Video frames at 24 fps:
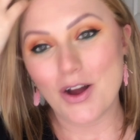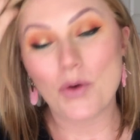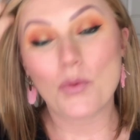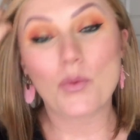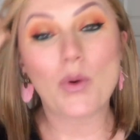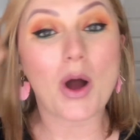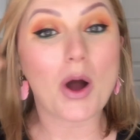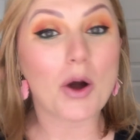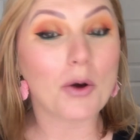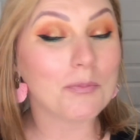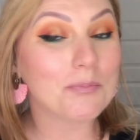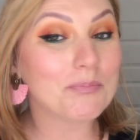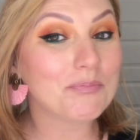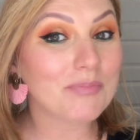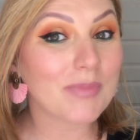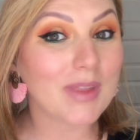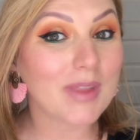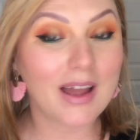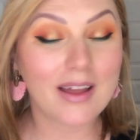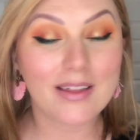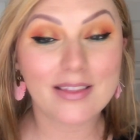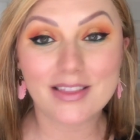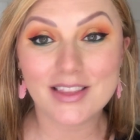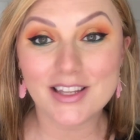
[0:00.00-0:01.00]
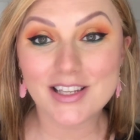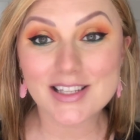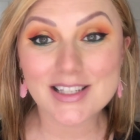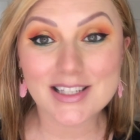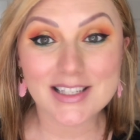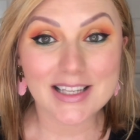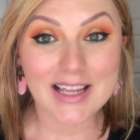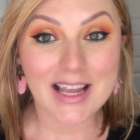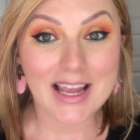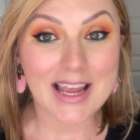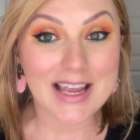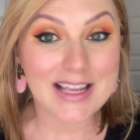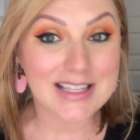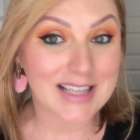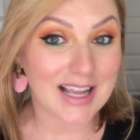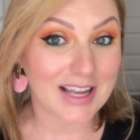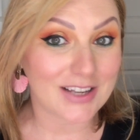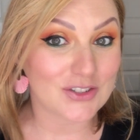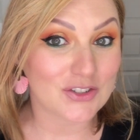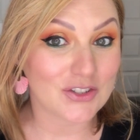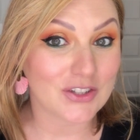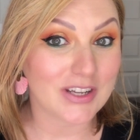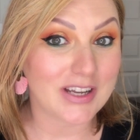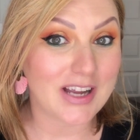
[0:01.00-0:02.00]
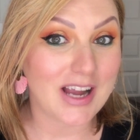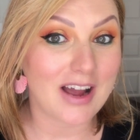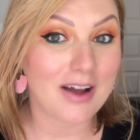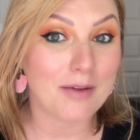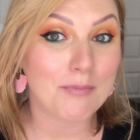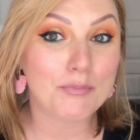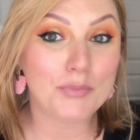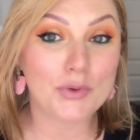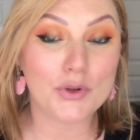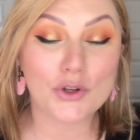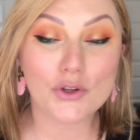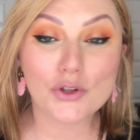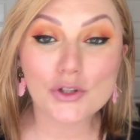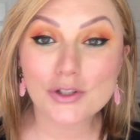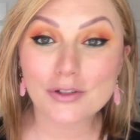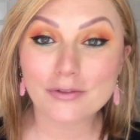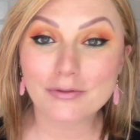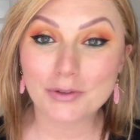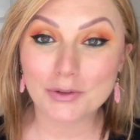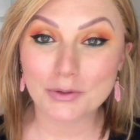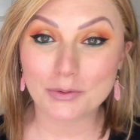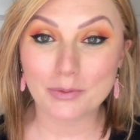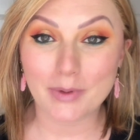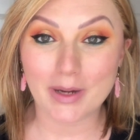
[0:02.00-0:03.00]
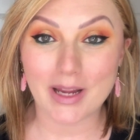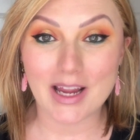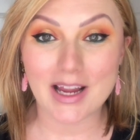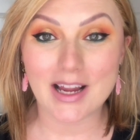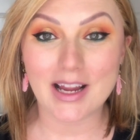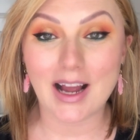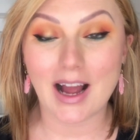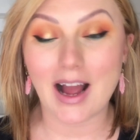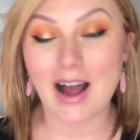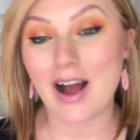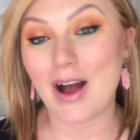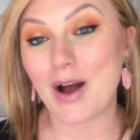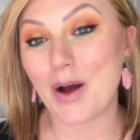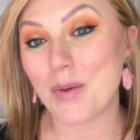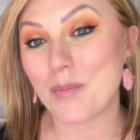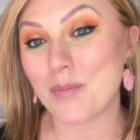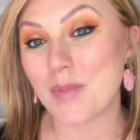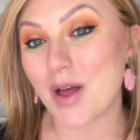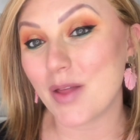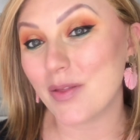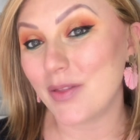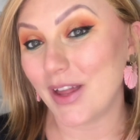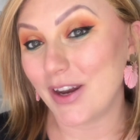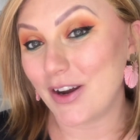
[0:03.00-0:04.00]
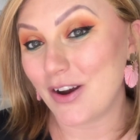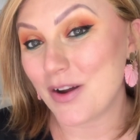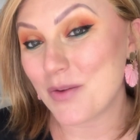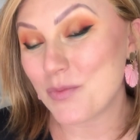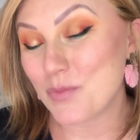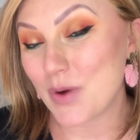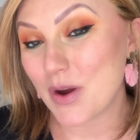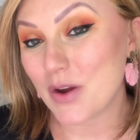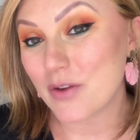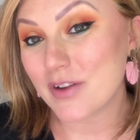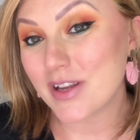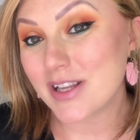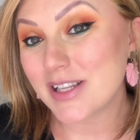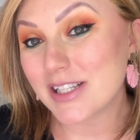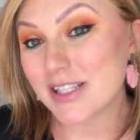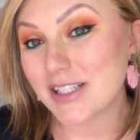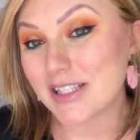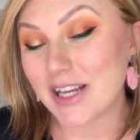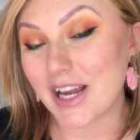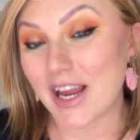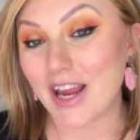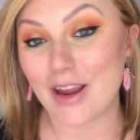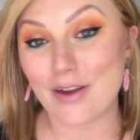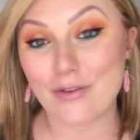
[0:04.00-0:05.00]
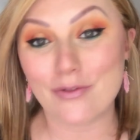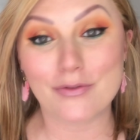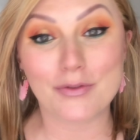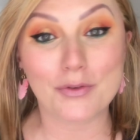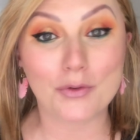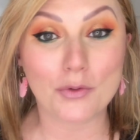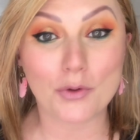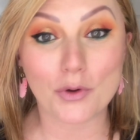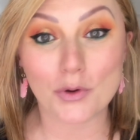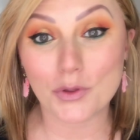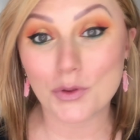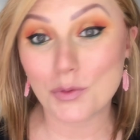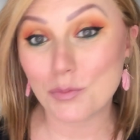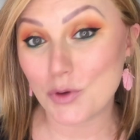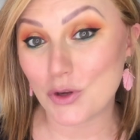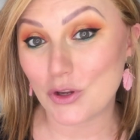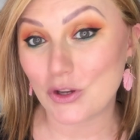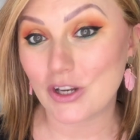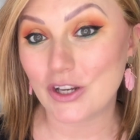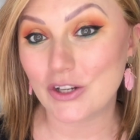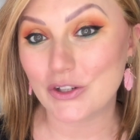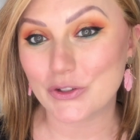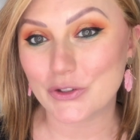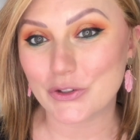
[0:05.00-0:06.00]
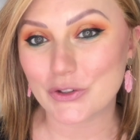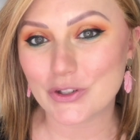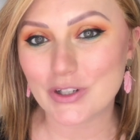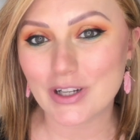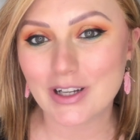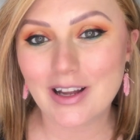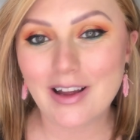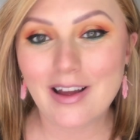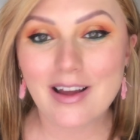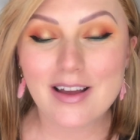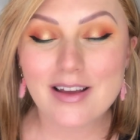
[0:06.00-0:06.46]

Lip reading: Well, this is actually a beautiful wig that I'm wearing today for the Beauty Nook.